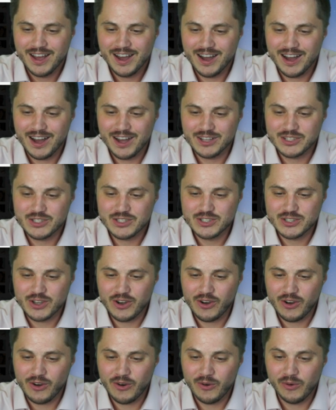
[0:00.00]

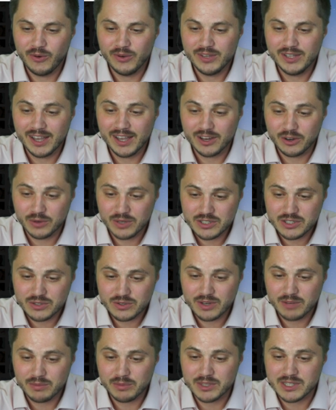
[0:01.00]
So yeah, green
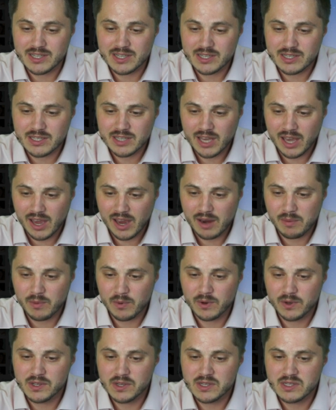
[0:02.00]
screen plus 6
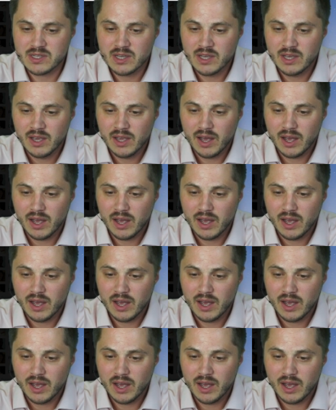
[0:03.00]
cameras